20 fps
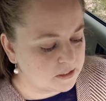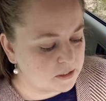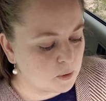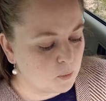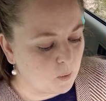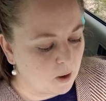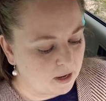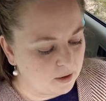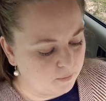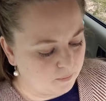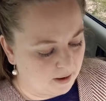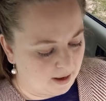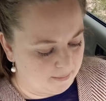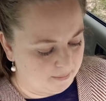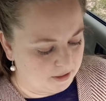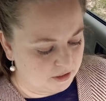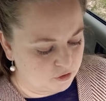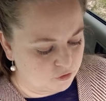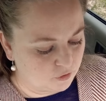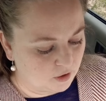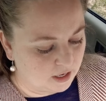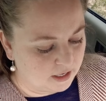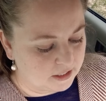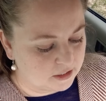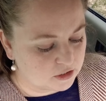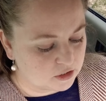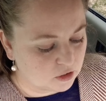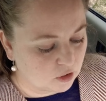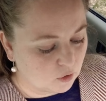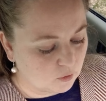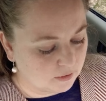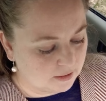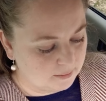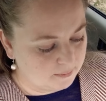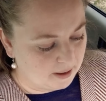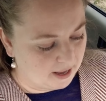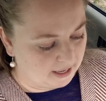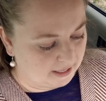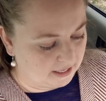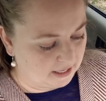the White Rabbit trotting slowly
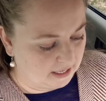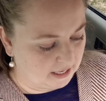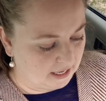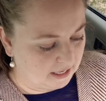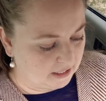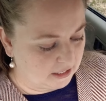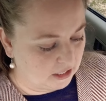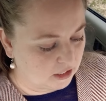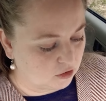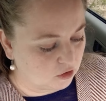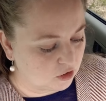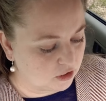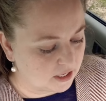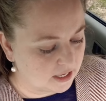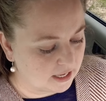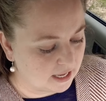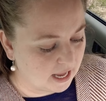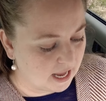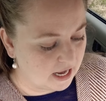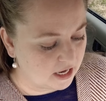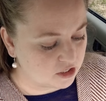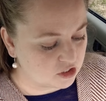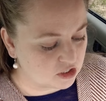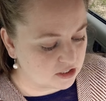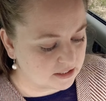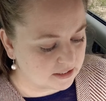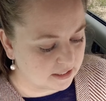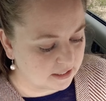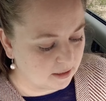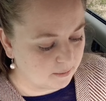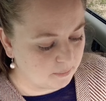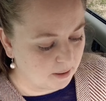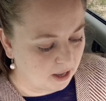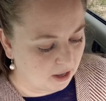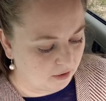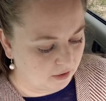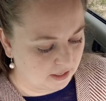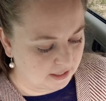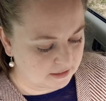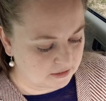back again and looking anxiously
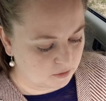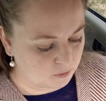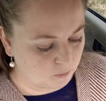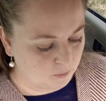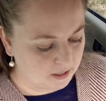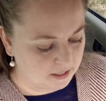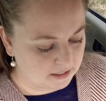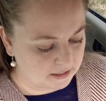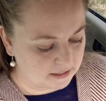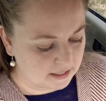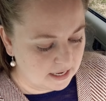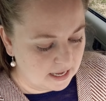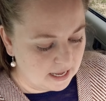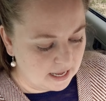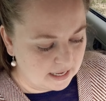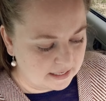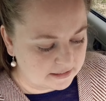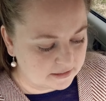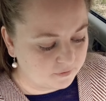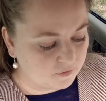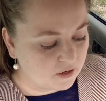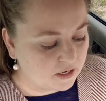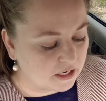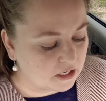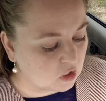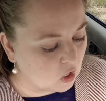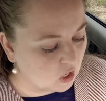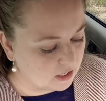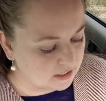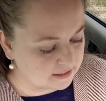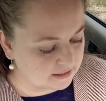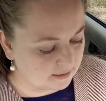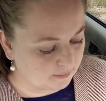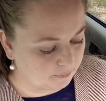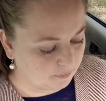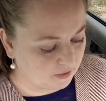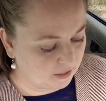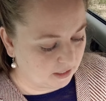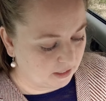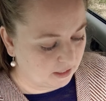about as it went, as if it had lost
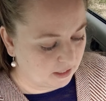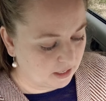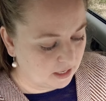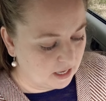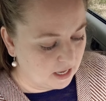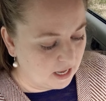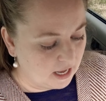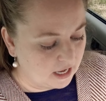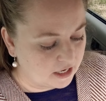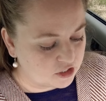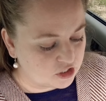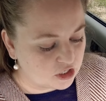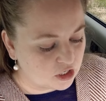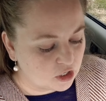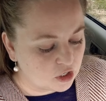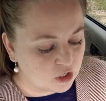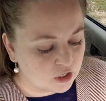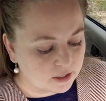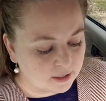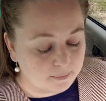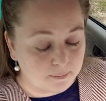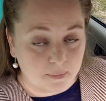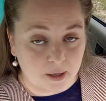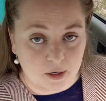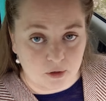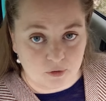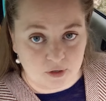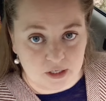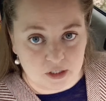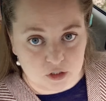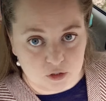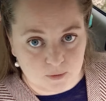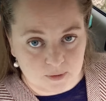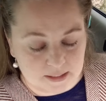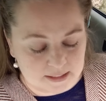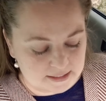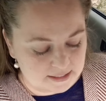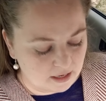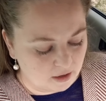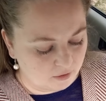something, and she heard it muttering to
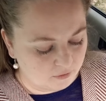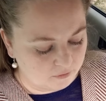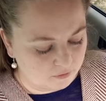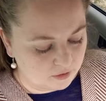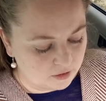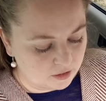itself,